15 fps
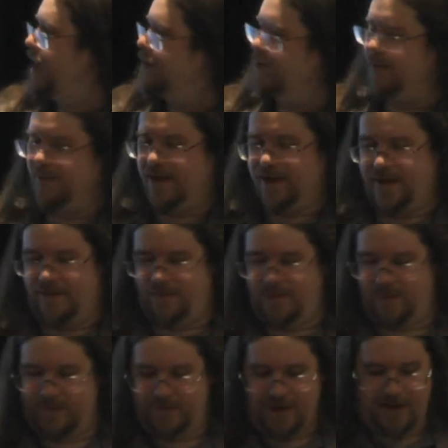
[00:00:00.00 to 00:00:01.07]
we mean
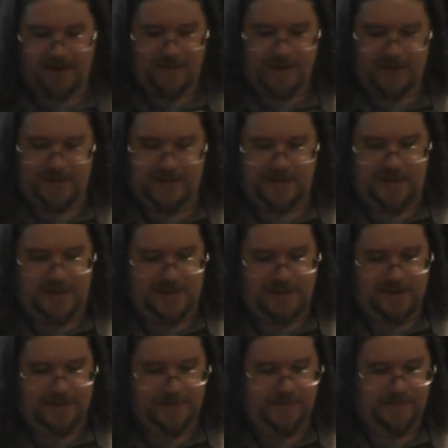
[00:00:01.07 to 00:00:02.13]
when we talk about these things.